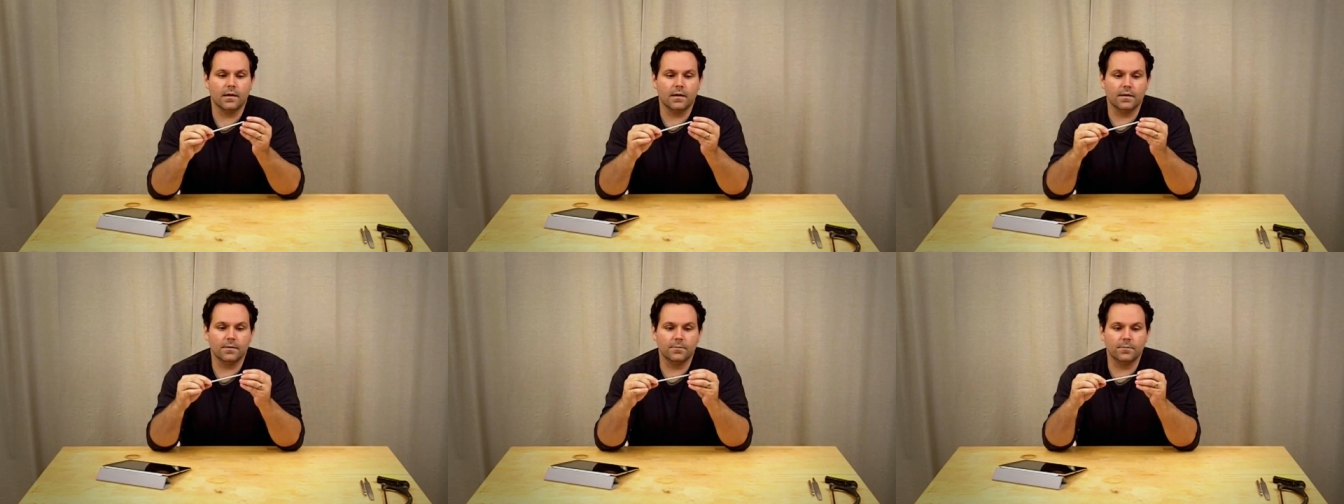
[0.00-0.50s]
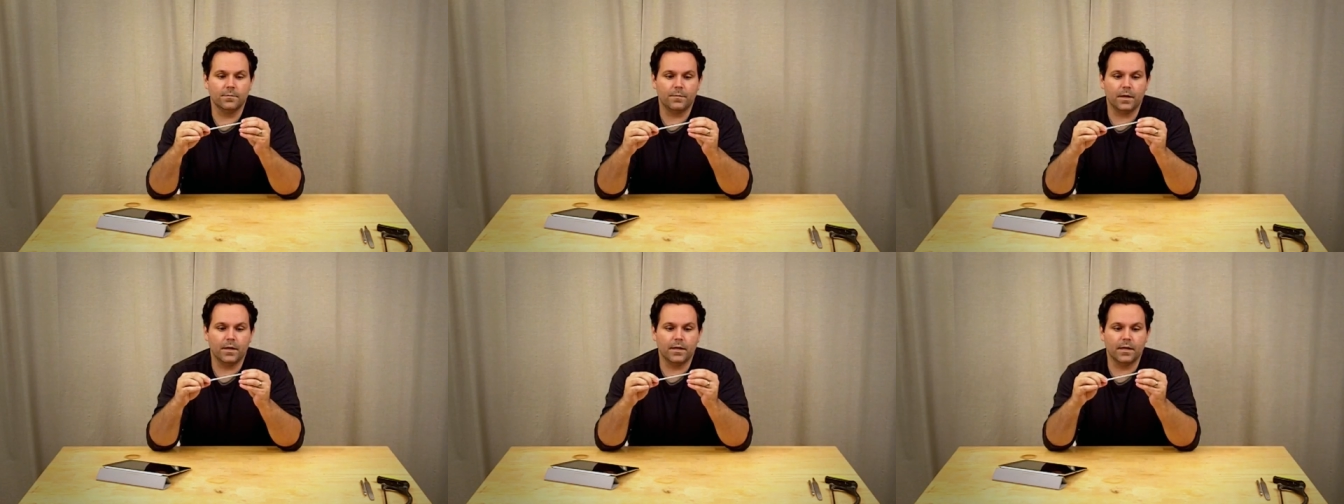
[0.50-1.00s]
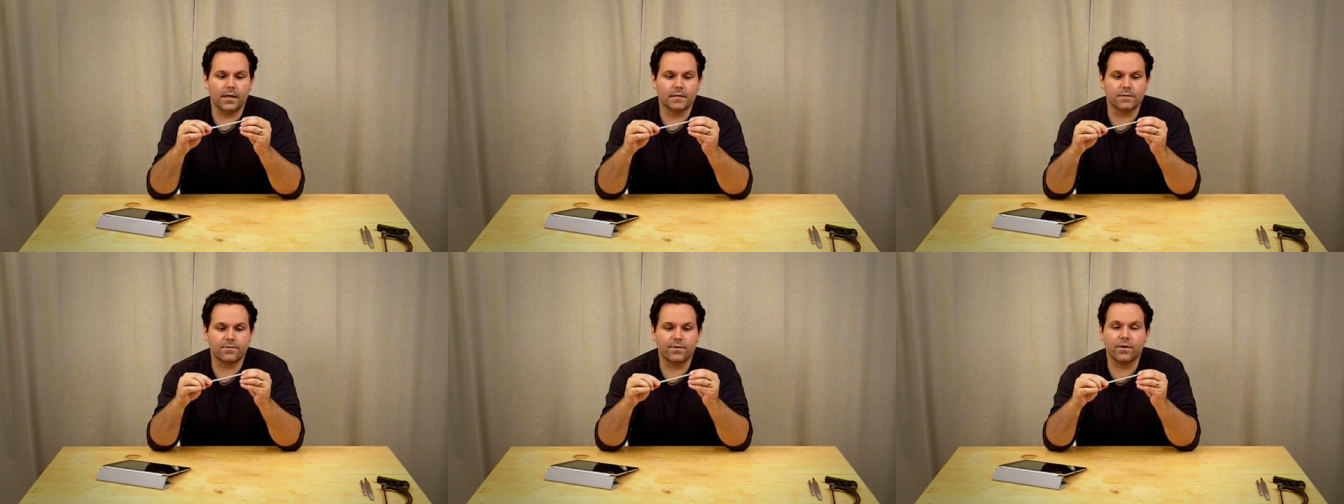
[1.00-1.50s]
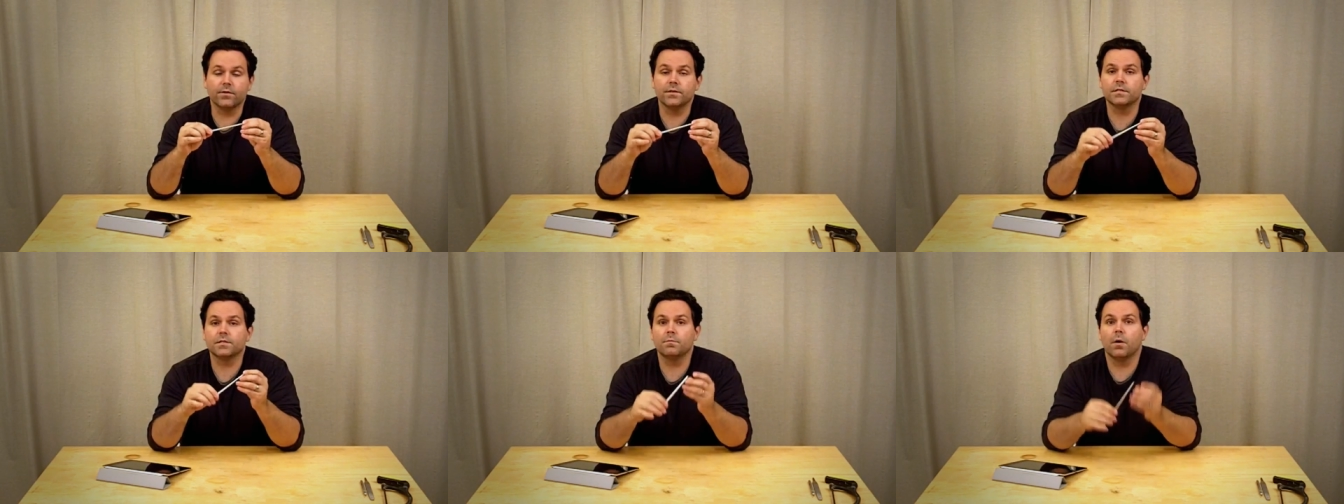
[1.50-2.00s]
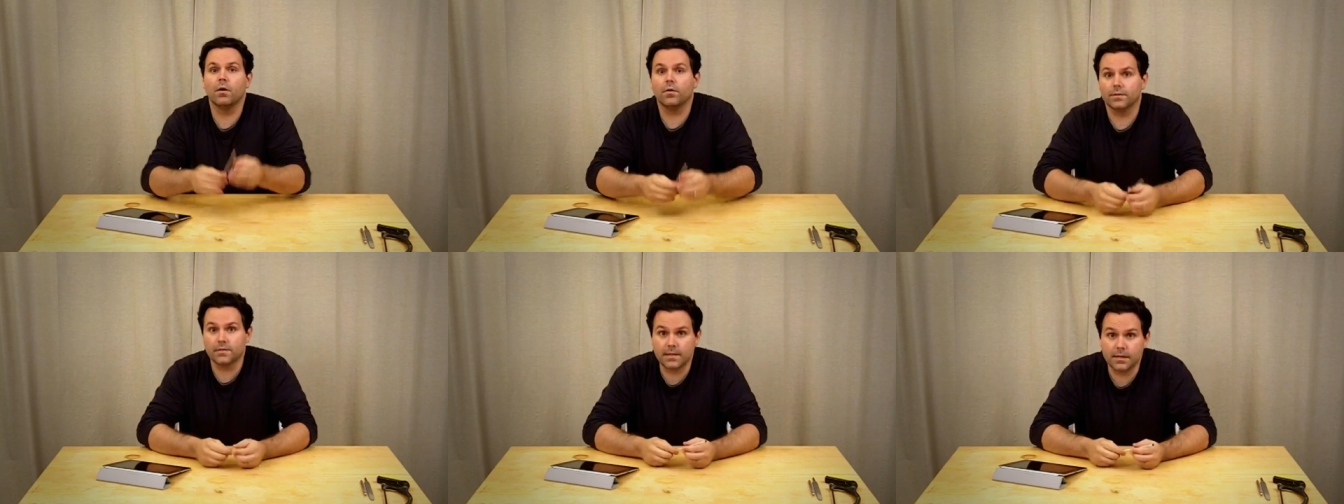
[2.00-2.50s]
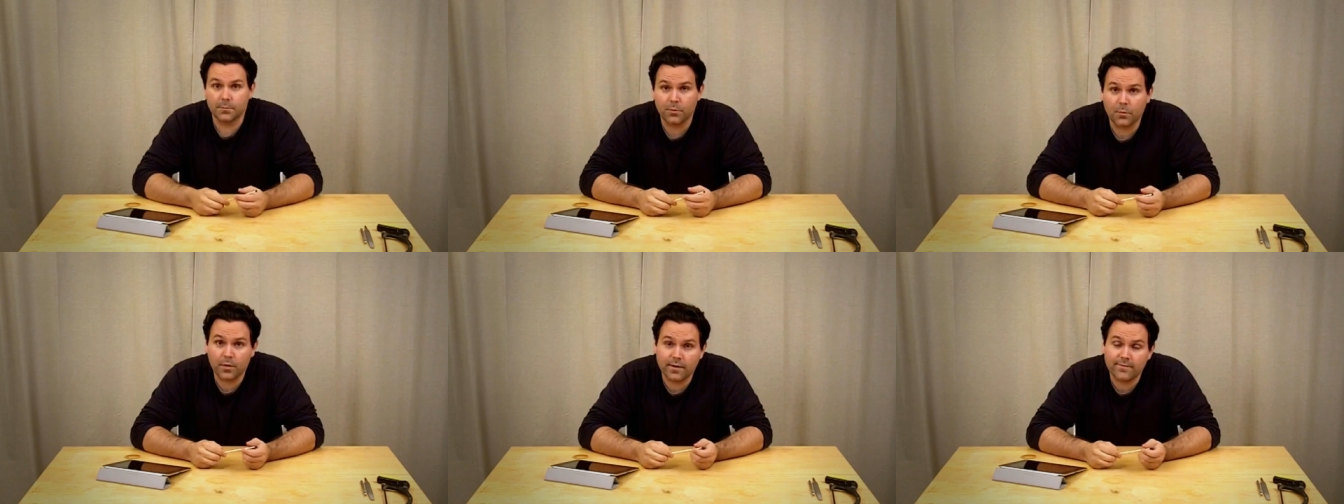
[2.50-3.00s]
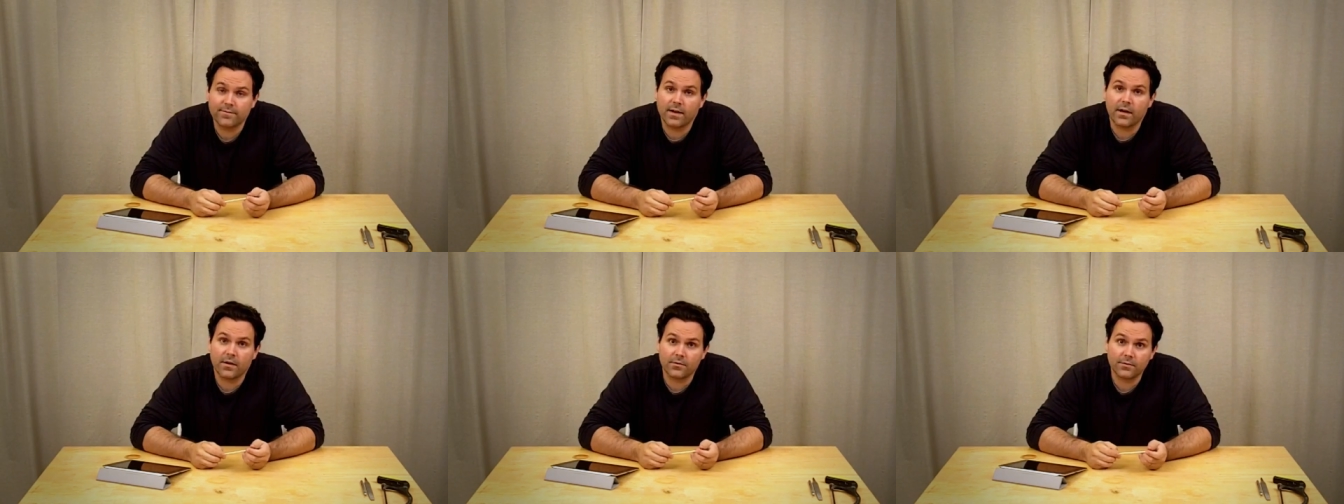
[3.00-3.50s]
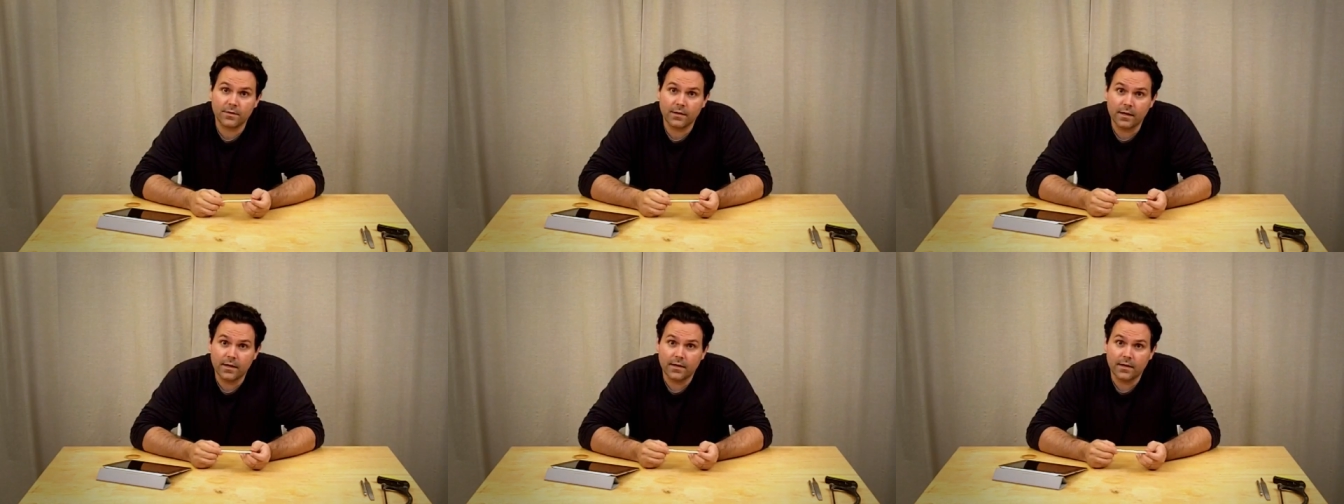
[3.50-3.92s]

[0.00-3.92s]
um, and it has a fairly small tip. And what I found